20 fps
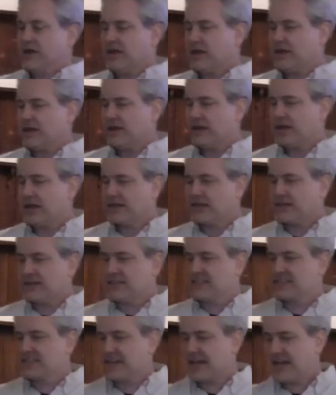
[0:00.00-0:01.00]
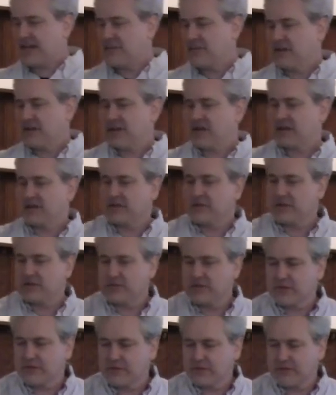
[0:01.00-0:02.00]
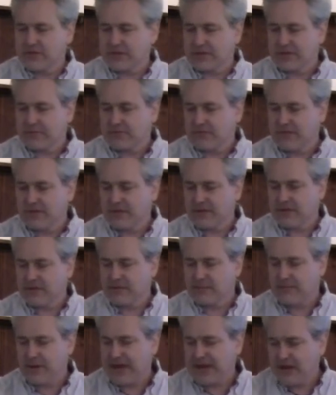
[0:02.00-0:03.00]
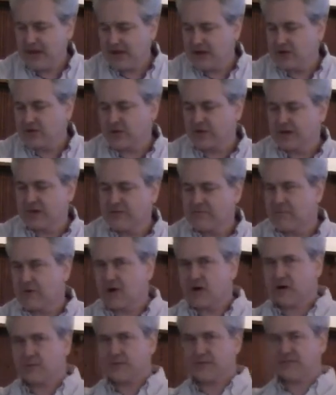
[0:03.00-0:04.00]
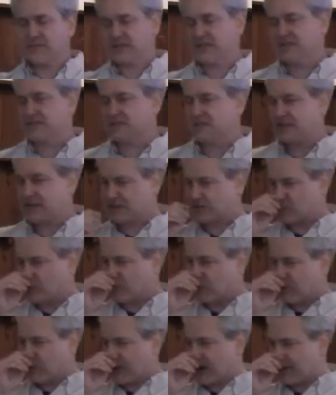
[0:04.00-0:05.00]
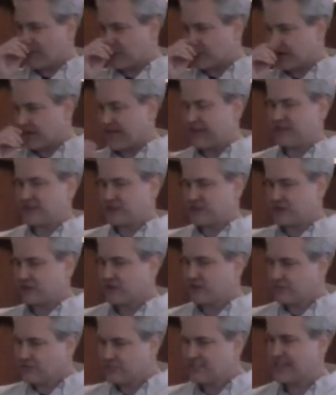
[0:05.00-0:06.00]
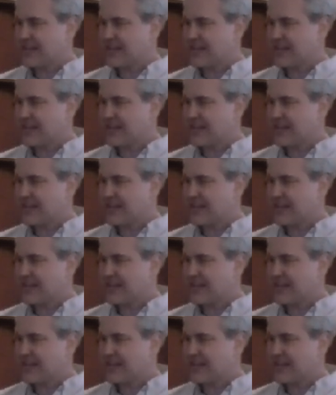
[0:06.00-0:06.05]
in examining the, the, the, the pedigree of Barbie's intellectual property. And it turns